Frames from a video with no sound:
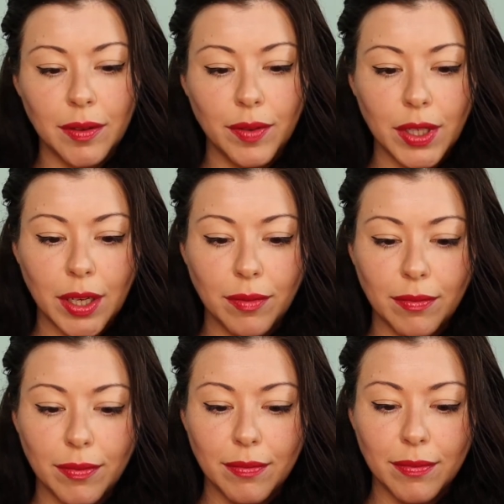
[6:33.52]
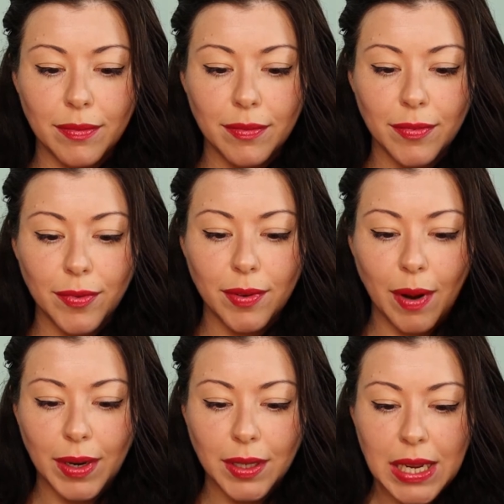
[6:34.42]
If you don't throw
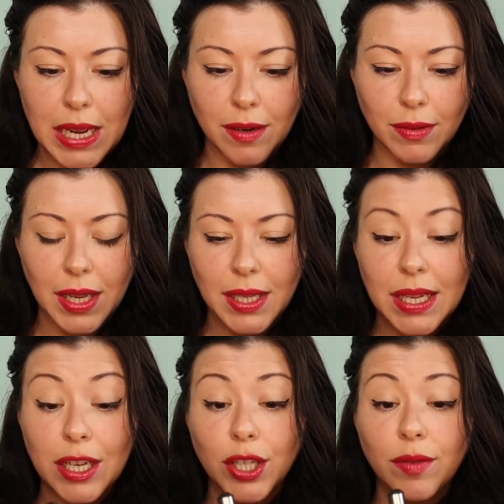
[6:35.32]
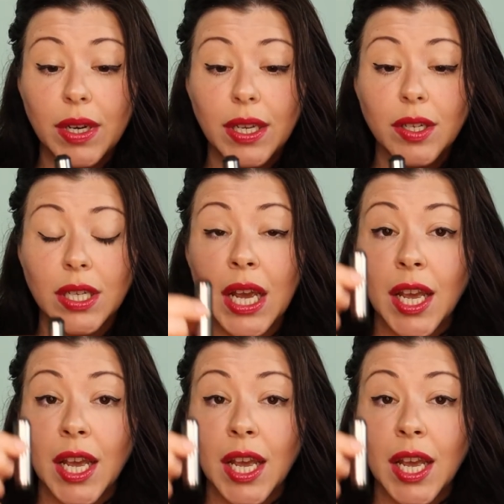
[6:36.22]
it down, it's actually really good.